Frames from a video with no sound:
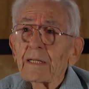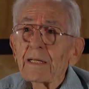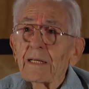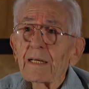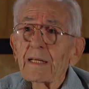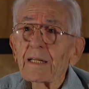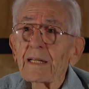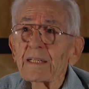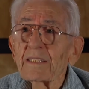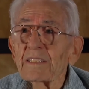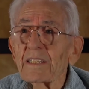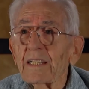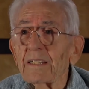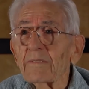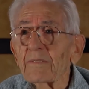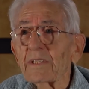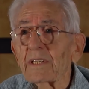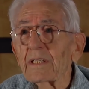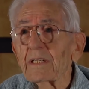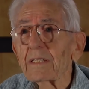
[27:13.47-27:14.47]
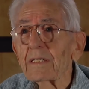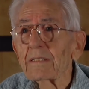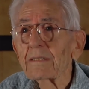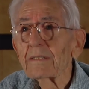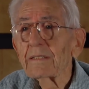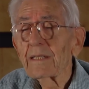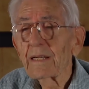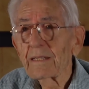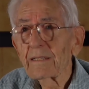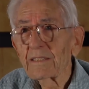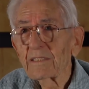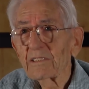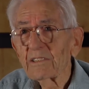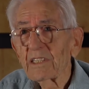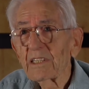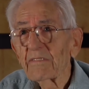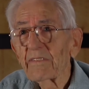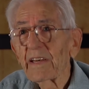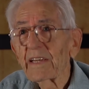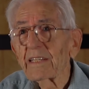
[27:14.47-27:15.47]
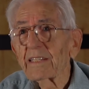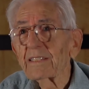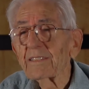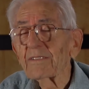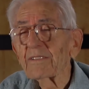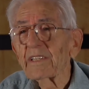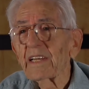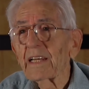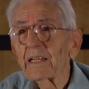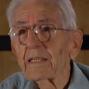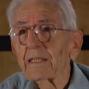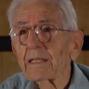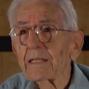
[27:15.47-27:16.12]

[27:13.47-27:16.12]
And I said, well, I'm going to see if I can do that.